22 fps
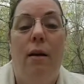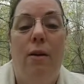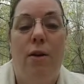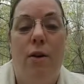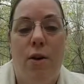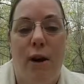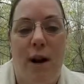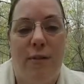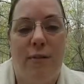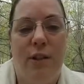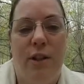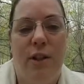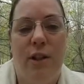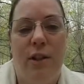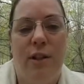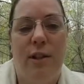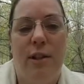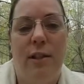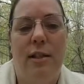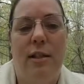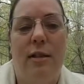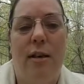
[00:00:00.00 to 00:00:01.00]
Travel
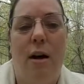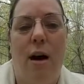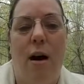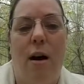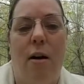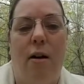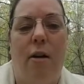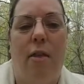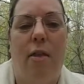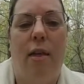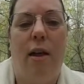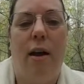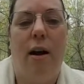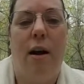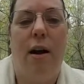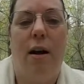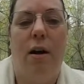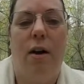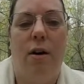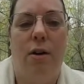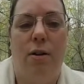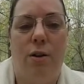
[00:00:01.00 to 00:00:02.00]
nurses are
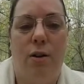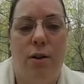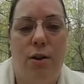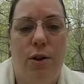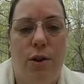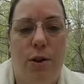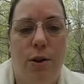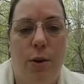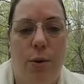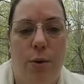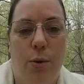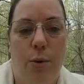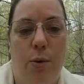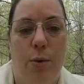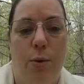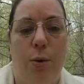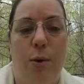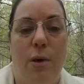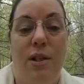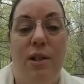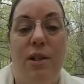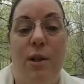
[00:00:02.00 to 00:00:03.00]
there
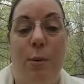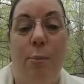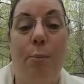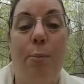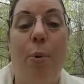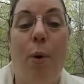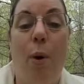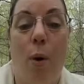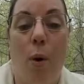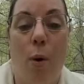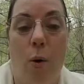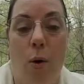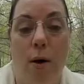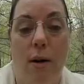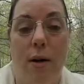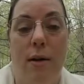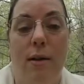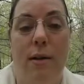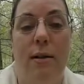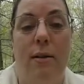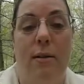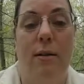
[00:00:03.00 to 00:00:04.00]
to support
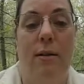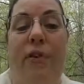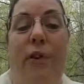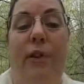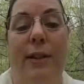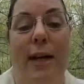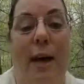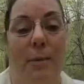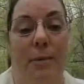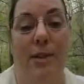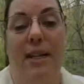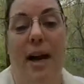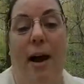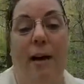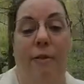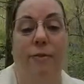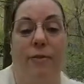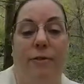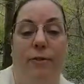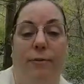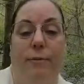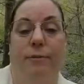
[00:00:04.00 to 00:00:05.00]
full-time
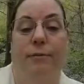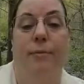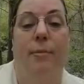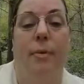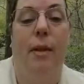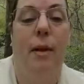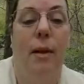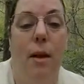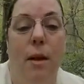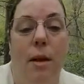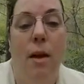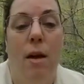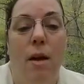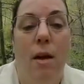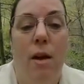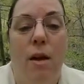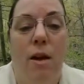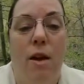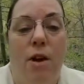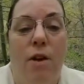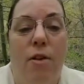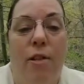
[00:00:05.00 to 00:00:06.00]
staff.
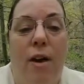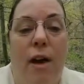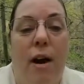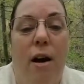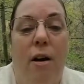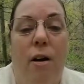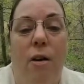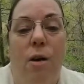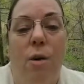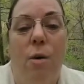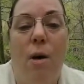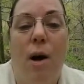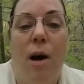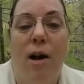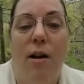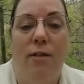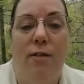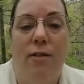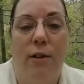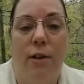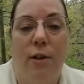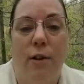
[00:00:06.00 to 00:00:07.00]
You're there, you
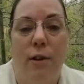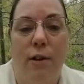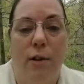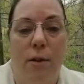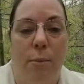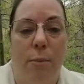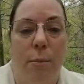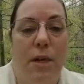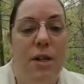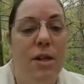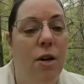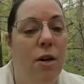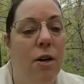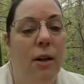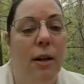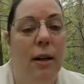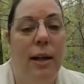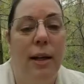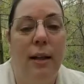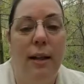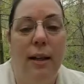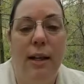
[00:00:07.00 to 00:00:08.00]
cover
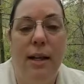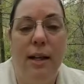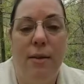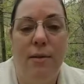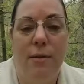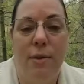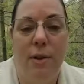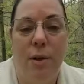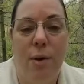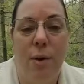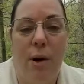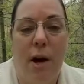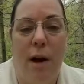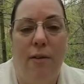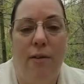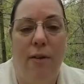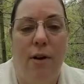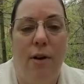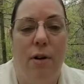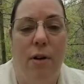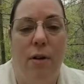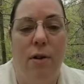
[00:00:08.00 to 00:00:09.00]
maternity leaves, you
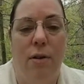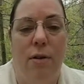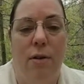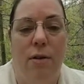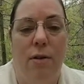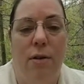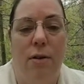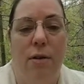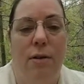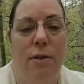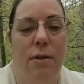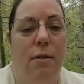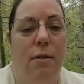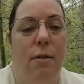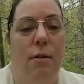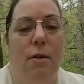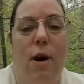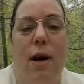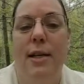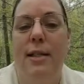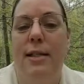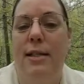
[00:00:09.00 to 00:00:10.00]
cover
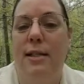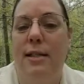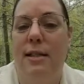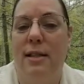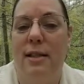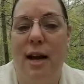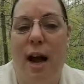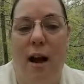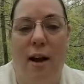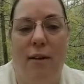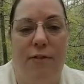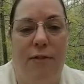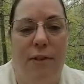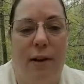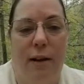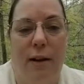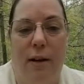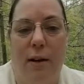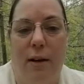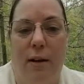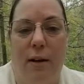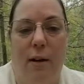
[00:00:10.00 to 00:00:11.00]
crisis
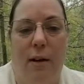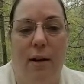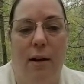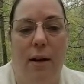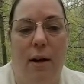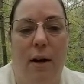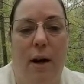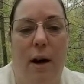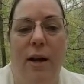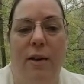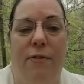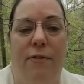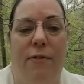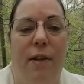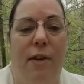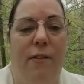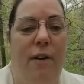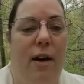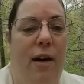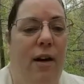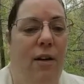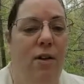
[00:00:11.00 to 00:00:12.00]
staffing if
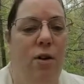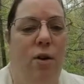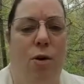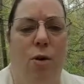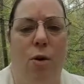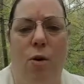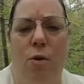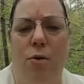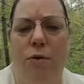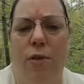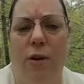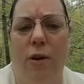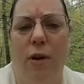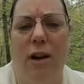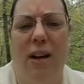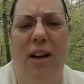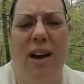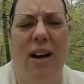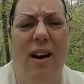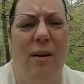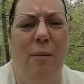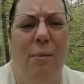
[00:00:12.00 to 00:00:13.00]
they've had a turnover. A
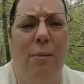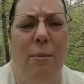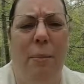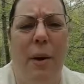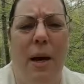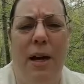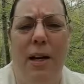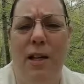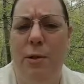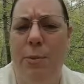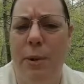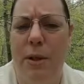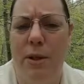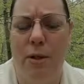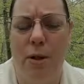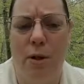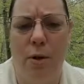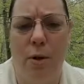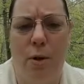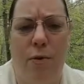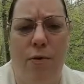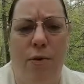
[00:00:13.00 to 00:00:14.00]
lot of management
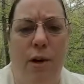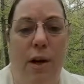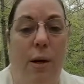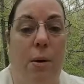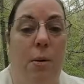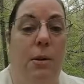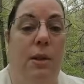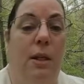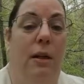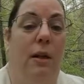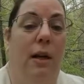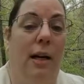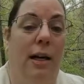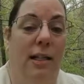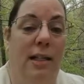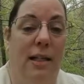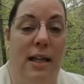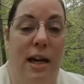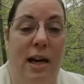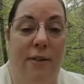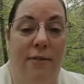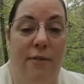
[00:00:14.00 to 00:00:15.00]
turnover equals a lot of
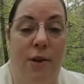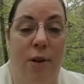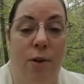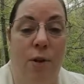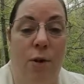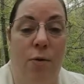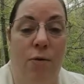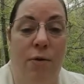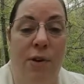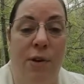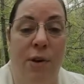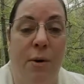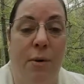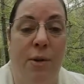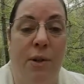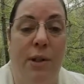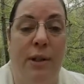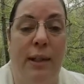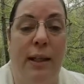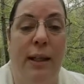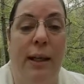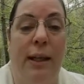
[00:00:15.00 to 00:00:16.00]
staff turnover
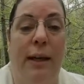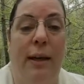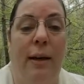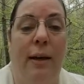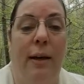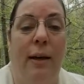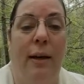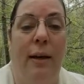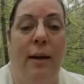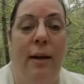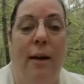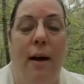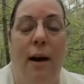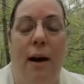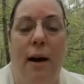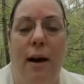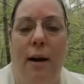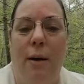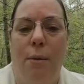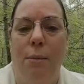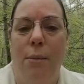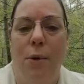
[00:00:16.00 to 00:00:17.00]
usually.
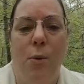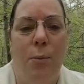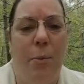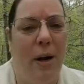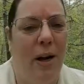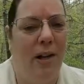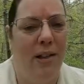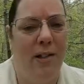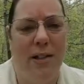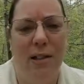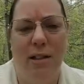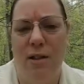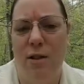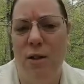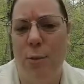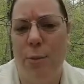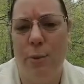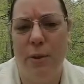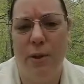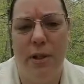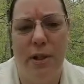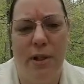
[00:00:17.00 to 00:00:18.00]
New policies, new
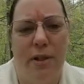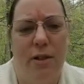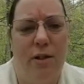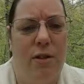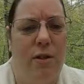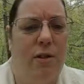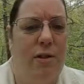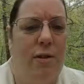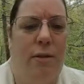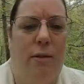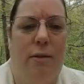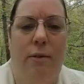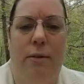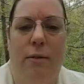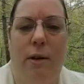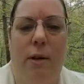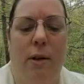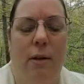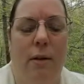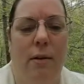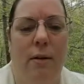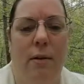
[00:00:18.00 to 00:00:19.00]
procedures.
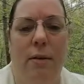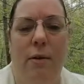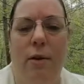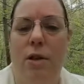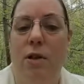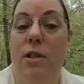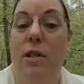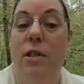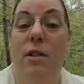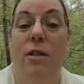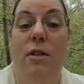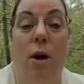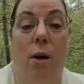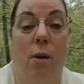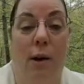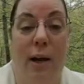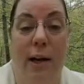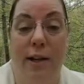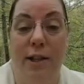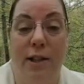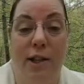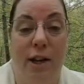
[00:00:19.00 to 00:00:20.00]
Nurses don't
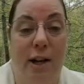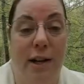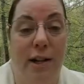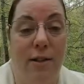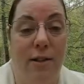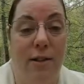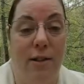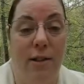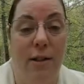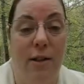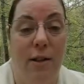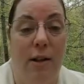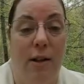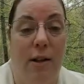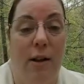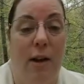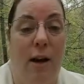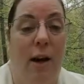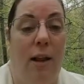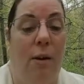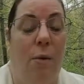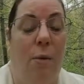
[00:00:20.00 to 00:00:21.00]
like change,
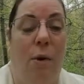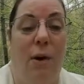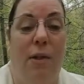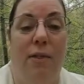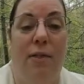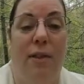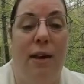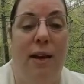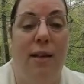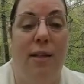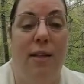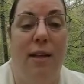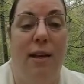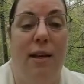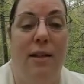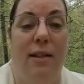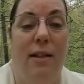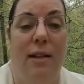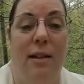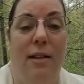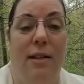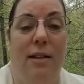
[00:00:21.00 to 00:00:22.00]
and the one thing
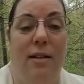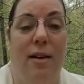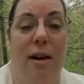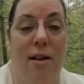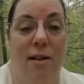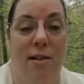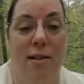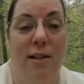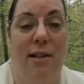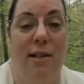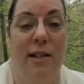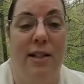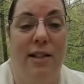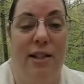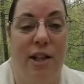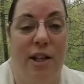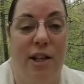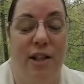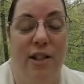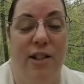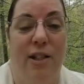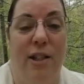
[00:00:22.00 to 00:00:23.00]
that is constantly
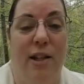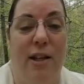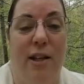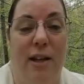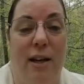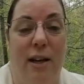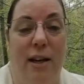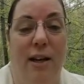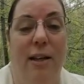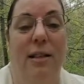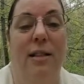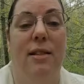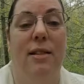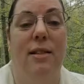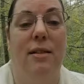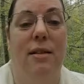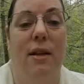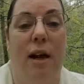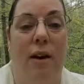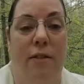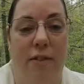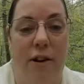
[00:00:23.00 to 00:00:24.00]
changing
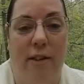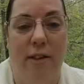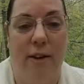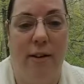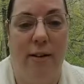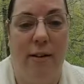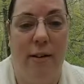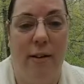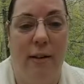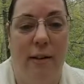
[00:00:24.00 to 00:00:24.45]
is everything.